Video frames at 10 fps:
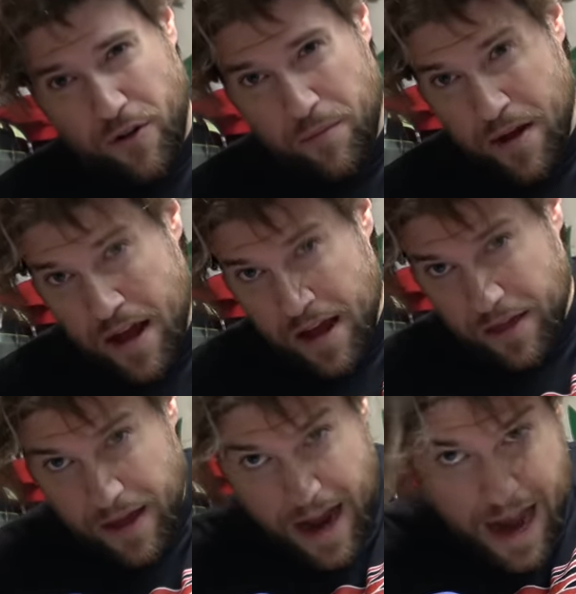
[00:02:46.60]
from
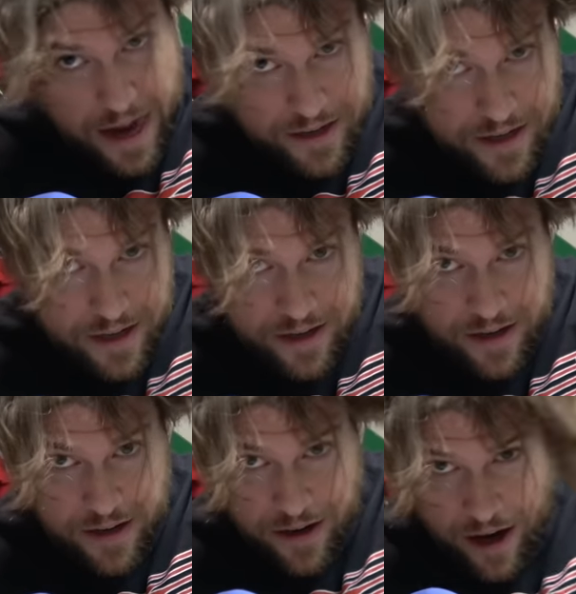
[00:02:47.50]
the end
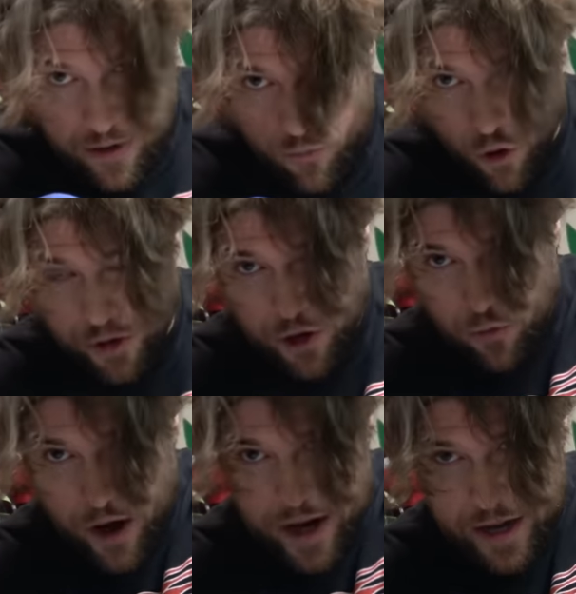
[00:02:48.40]
uh, and work
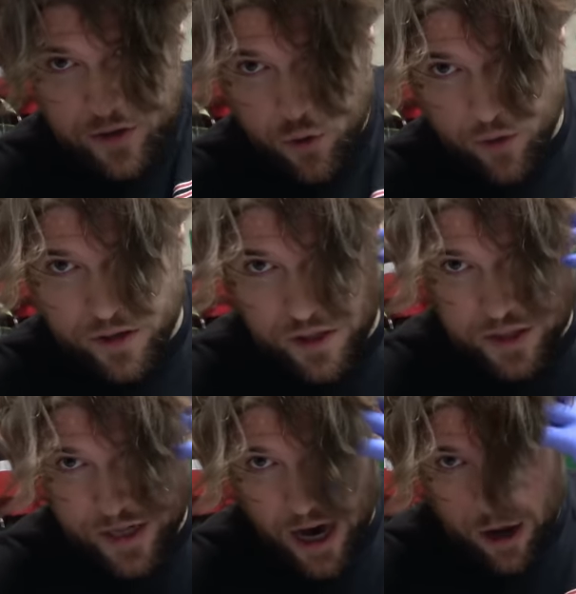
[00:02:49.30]
your way in towards the
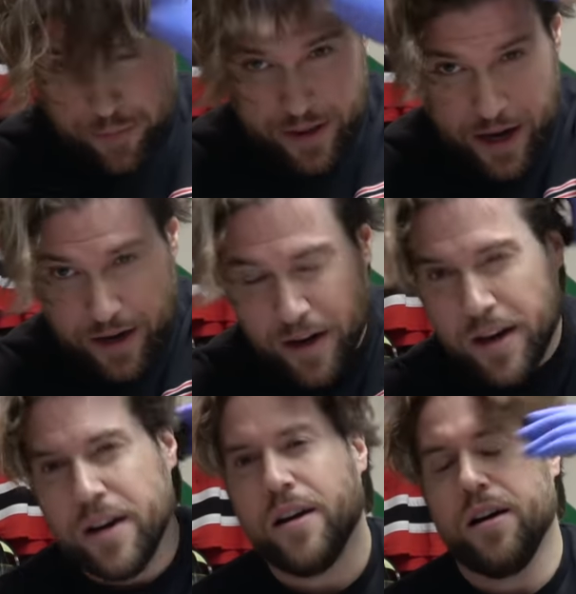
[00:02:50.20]
scalp and then
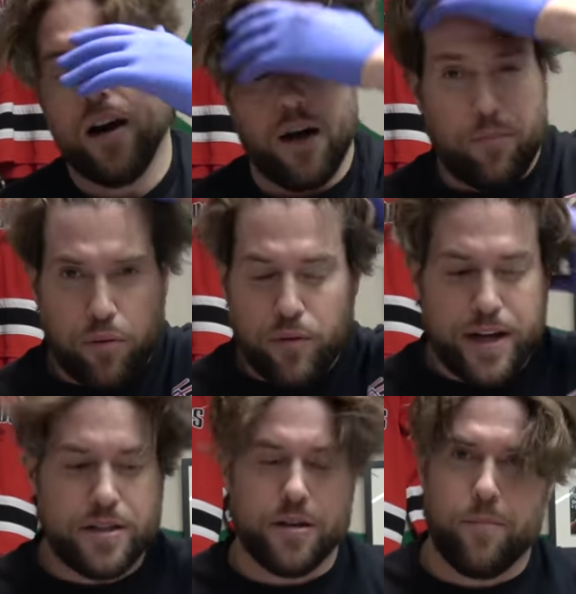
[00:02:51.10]

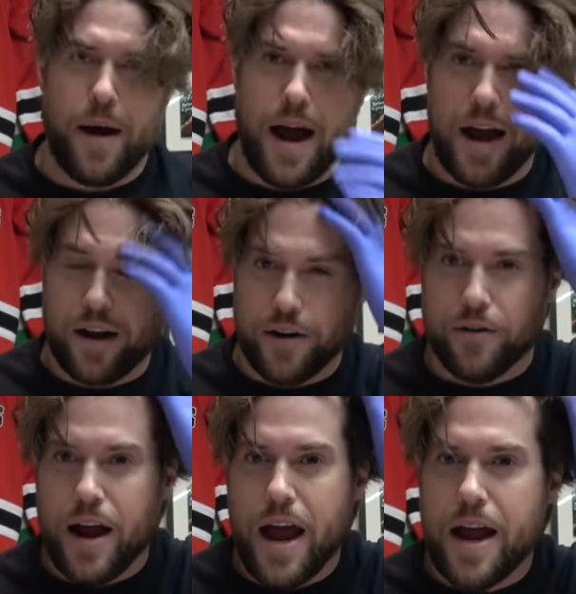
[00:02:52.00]
place the shower cap on
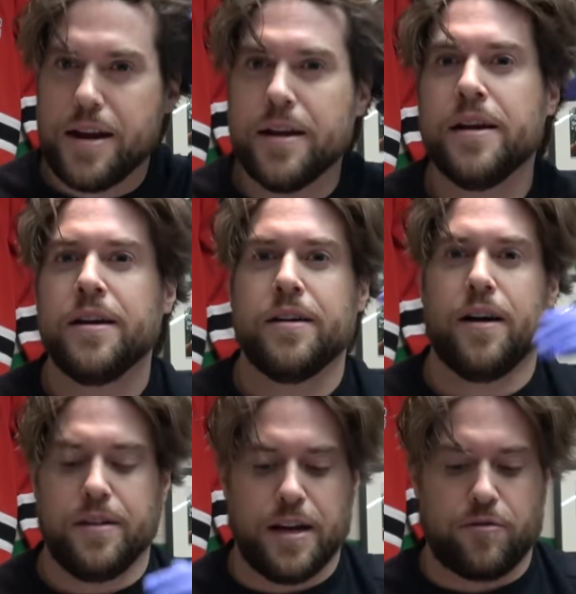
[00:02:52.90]
your head
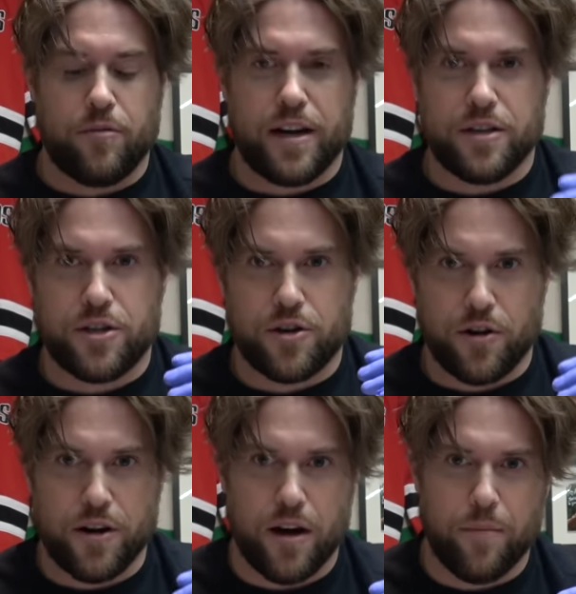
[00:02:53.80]
and that's when we'll get
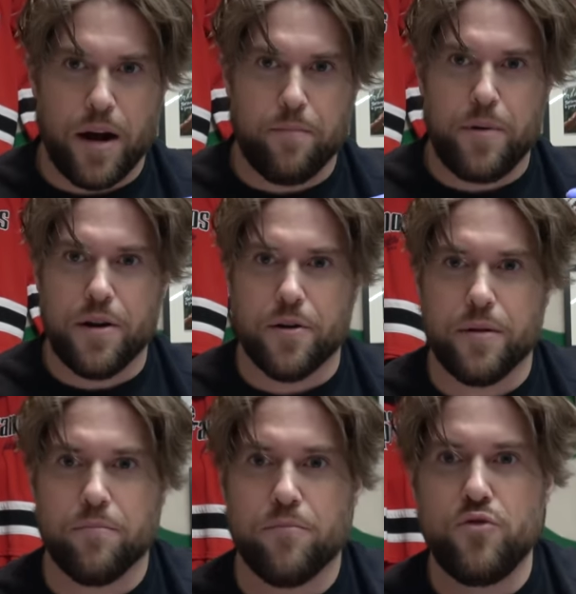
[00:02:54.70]
started on my beard
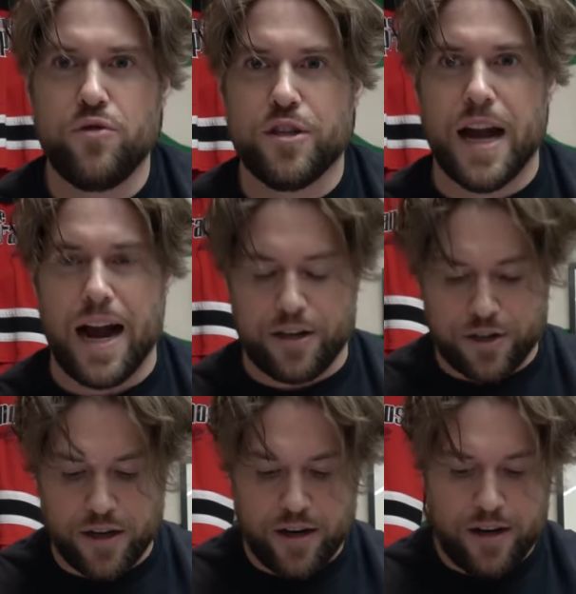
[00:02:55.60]
and mustache.
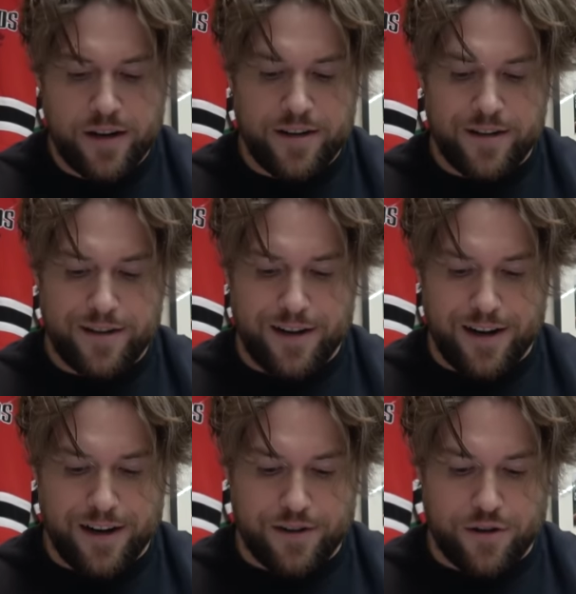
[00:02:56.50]

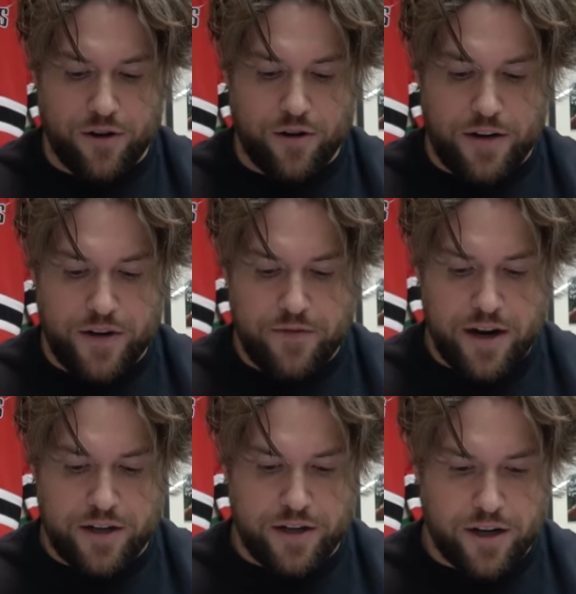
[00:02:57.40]
Uh, so I've never
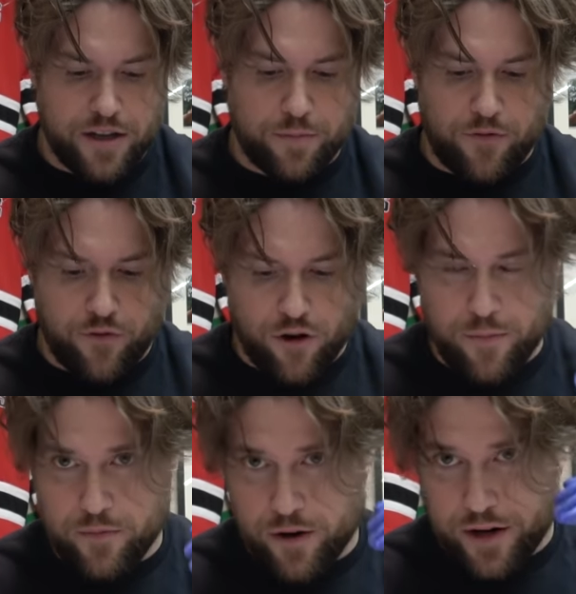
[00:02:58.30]
actually done this before,
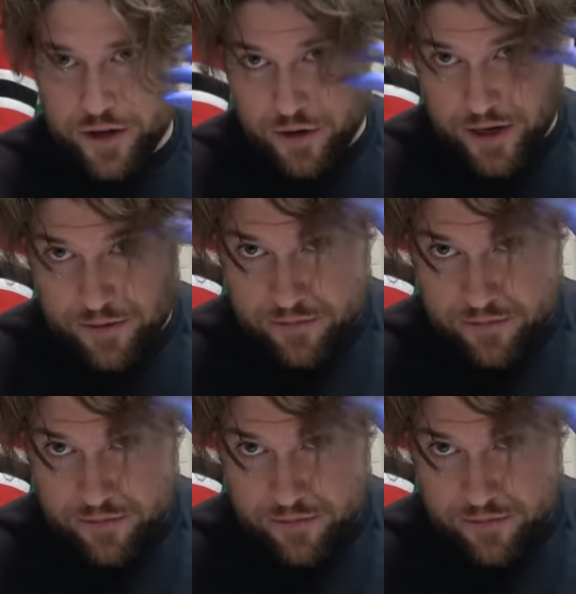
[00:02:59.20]
but we're gonna do it